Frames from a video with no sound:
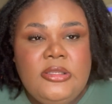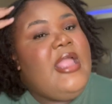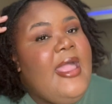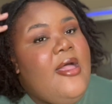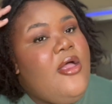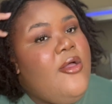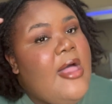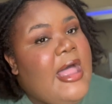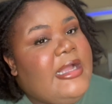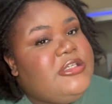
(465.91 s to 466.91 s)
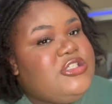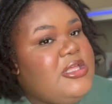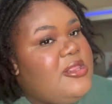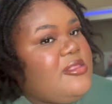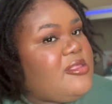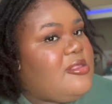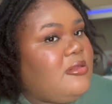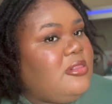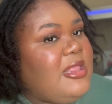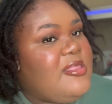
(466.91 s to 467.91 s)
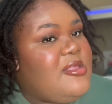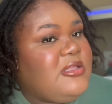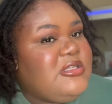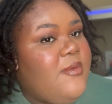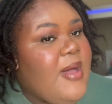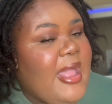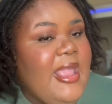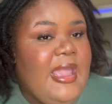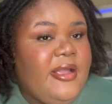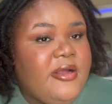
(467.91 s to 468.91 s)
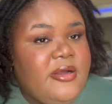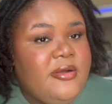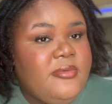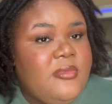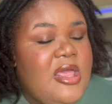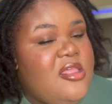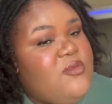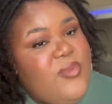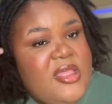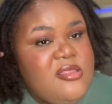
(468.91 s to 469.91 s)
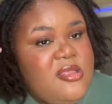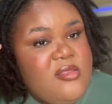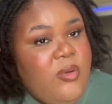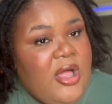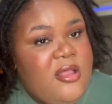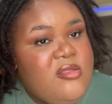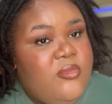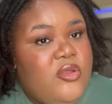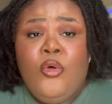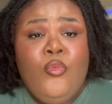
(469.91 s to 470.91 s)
Now I just listen to my hair as best as possible.